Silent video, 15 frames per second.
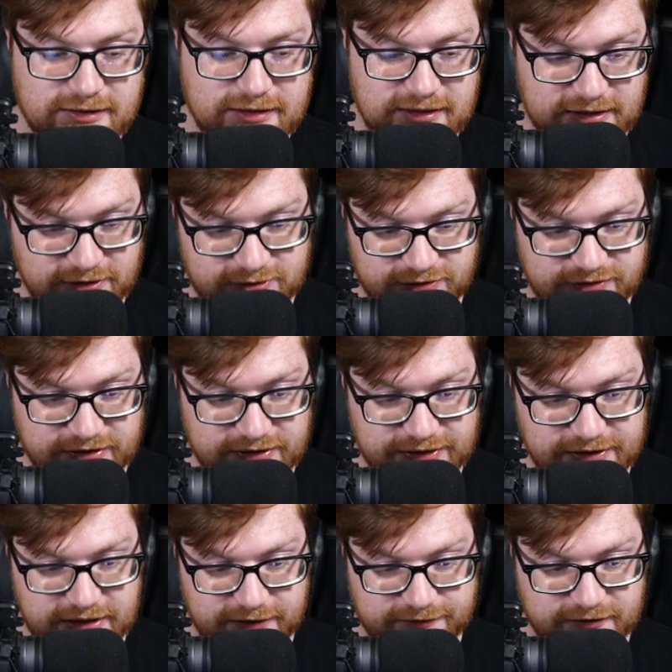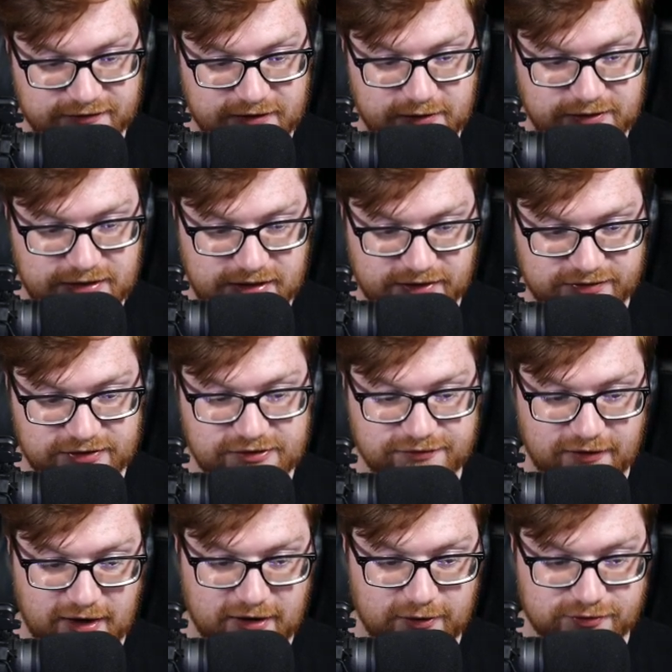Interestingly enough, it found exe
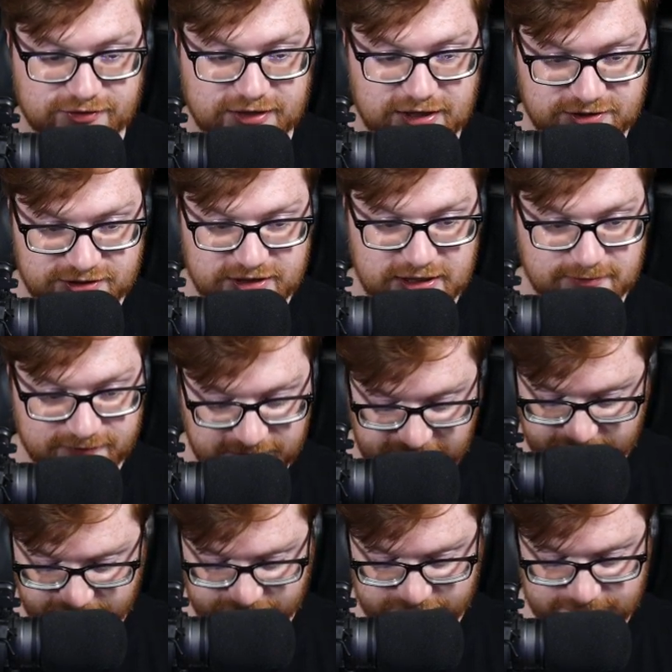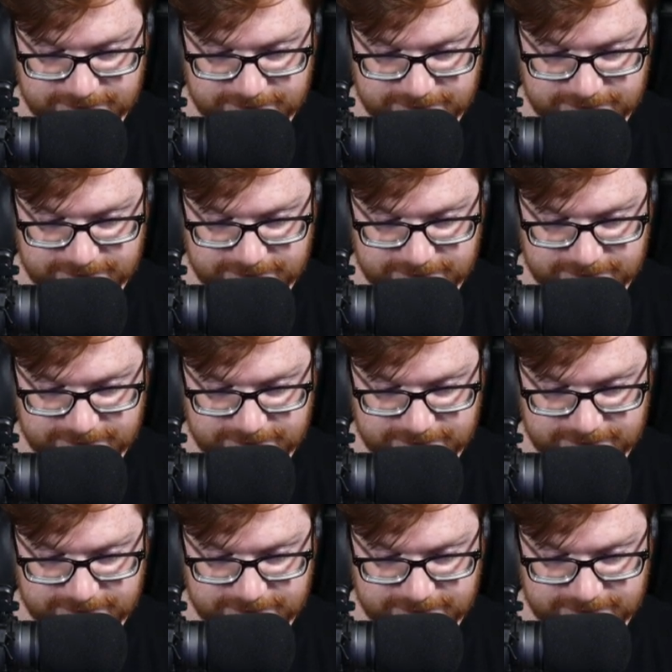files and HTML files.